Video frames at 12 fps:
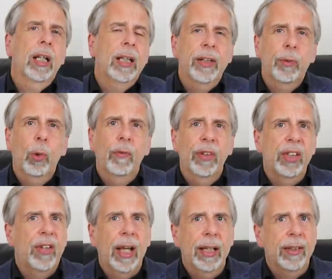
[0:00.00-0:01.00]
and led to what
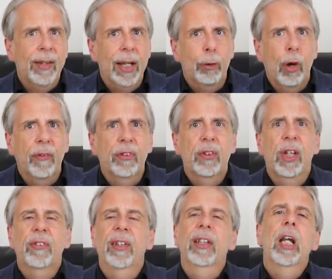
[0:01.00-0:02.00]
the Daily Telegraph
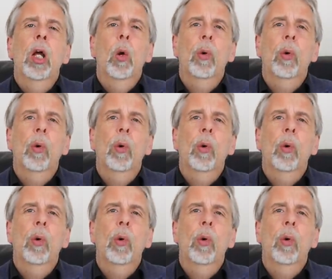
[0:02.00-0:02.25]
suggested